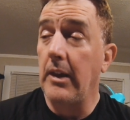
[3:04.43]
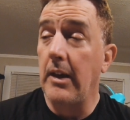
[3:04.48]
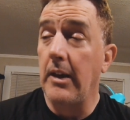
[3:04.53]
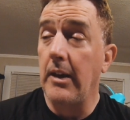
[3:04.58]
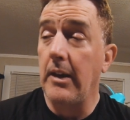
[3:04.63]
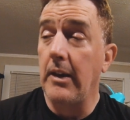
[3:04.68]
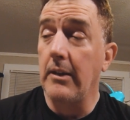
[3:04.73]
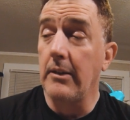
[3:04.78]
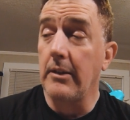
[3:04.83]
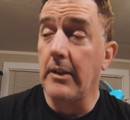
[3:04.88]

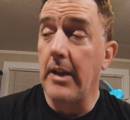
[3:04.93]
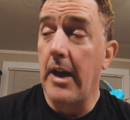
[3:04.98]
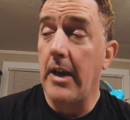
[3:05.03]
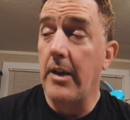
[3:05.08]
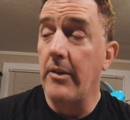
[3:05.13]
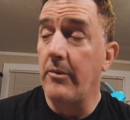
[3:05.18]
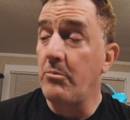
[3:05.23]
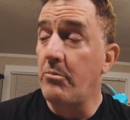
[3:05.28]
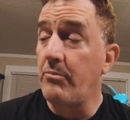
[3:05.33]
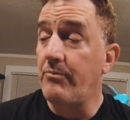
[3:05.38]
a lot
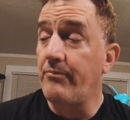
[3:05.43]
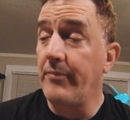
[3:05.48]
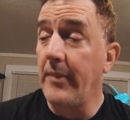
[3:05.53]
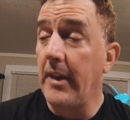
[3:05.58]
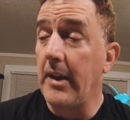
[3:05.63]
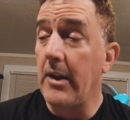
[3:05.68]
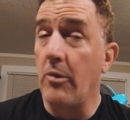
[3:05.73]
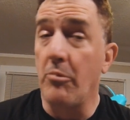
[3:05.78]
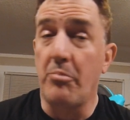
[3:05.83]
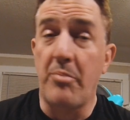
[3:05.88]
of,
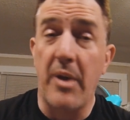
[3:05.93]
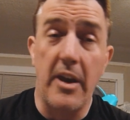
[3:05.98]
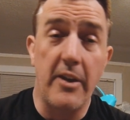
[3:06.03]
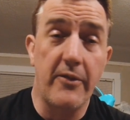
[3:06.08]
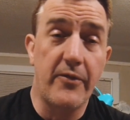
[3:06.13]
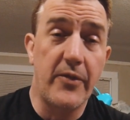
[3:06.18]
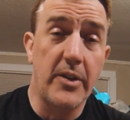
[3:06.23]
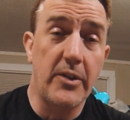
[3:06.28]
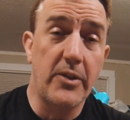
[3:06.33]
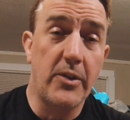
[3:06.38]
you know,
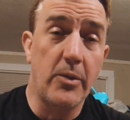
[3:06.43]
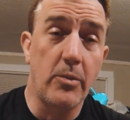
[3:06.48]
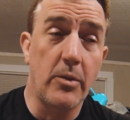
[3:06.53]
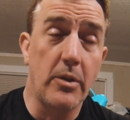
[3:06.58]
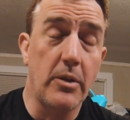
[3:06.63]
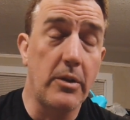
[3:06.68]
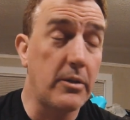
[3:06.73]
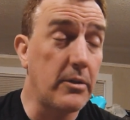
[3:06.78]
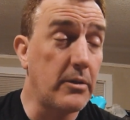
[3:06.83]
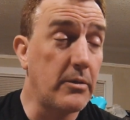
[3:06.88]
benefit
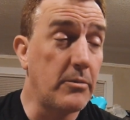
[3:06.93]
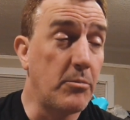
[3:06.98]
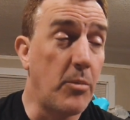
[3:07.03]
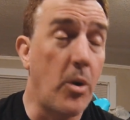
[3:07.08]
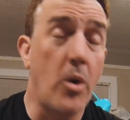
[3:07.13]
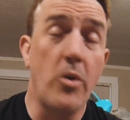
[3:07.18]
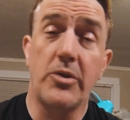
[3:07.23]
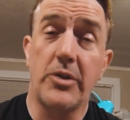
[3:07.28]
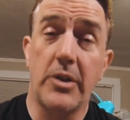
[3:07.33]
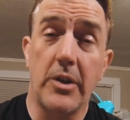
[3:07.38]
to
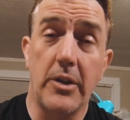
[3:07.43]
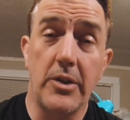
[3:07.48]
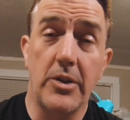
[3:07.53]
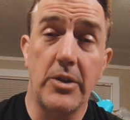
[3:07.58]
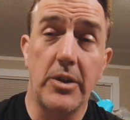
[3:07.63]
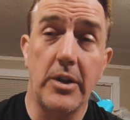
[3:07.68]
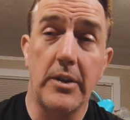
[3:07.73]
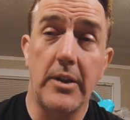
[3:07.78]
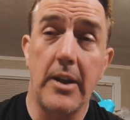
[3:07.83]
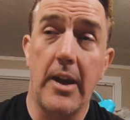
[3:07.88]
most of the
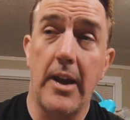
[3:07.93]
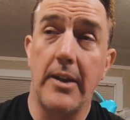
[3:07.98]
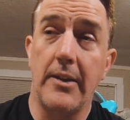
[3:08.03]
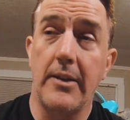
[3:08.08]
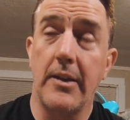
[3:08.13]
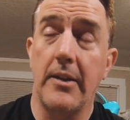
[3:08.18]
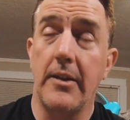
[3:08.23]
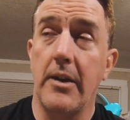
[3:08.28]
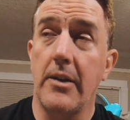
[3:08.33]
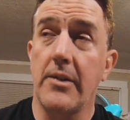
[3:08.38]
shit that I
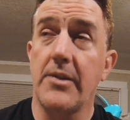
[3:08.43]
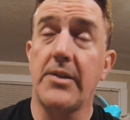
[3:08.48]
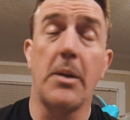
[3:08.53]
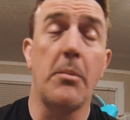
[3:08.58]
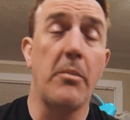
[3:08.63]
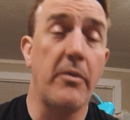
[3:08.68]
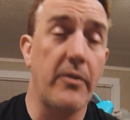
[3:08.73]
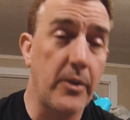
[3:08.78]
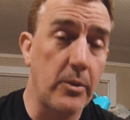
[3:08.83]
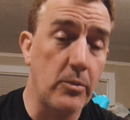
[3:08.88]
did there.
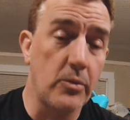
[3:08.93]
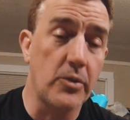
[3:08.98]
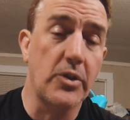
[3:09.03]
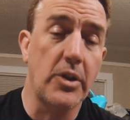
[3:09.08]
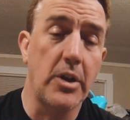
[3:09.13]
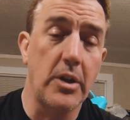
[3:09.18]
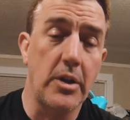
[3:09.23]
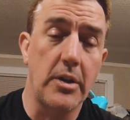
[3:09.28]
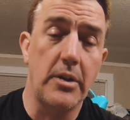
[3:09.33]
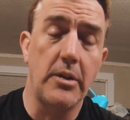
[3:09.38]
Some of it was
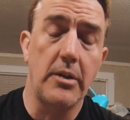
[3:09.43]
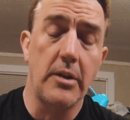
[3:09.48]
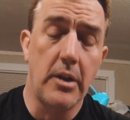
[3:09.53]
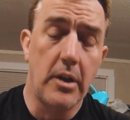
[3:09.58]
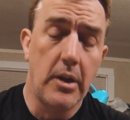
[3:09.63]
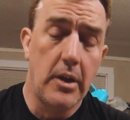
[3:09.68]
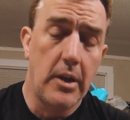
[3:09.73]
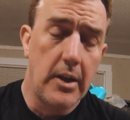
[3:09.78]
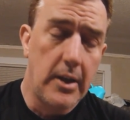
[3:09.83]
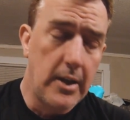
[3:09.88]
good,
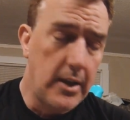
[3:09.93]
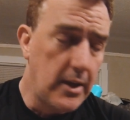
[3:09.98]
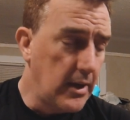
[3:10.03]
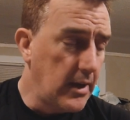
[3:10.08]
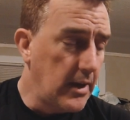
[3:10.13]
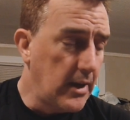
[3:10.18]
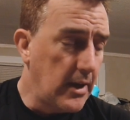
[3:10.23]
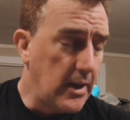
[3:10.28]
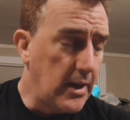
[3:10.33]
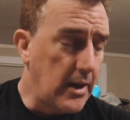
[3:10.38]

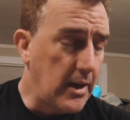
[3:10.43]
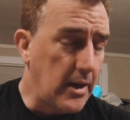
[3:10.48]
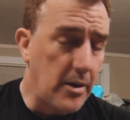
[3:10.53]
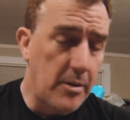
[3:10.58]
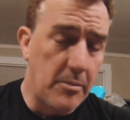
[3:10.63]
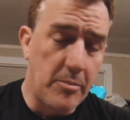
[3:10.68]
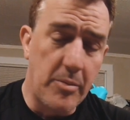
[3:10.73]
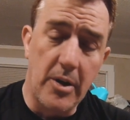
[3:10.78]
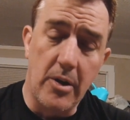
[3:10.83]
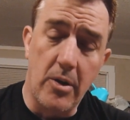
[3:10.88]

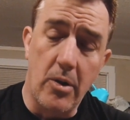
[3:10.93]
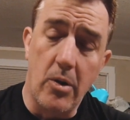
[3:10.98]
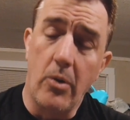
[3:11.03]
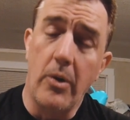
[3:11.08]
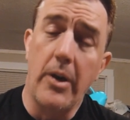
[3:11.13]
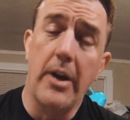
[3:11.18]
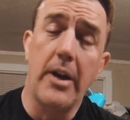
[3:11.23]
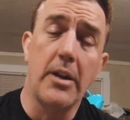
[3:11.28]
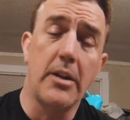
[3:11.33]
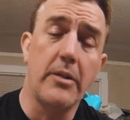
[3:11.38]
but a whole
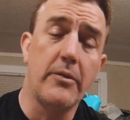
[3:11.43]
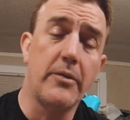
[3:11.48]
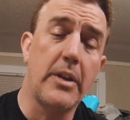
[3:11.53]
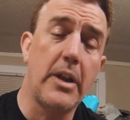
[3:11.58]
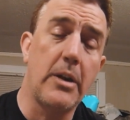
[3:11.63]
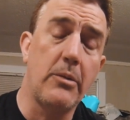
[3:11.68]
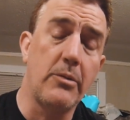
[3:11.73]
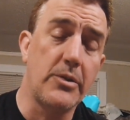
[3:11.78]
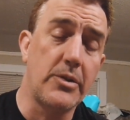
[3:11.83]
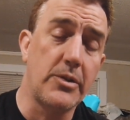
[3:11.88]
hell of a
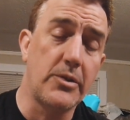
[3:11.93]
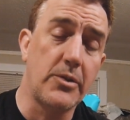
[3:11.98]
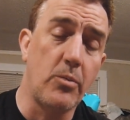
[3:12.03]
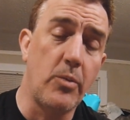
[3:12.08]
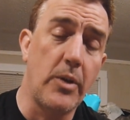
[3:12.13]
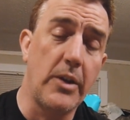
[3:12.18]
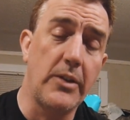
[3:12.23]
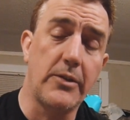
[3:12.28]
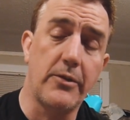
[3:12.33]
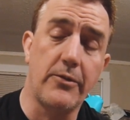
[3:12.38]
lot was just a
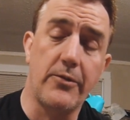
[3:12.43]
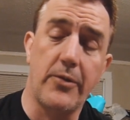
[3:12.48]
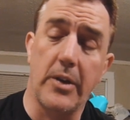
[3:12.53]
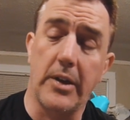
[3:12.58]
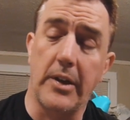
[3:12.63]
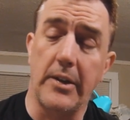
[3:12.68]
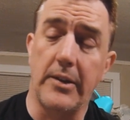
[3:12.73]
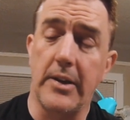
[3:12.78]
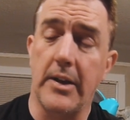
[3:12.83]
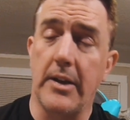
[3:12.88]
waste of
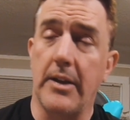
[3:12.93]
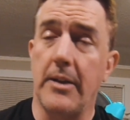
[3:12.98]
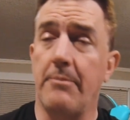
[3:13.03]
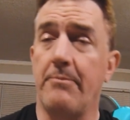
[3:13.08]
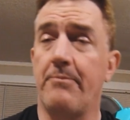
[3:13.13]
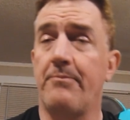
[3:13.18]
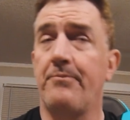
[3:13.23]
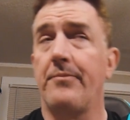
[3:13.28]
fucking time.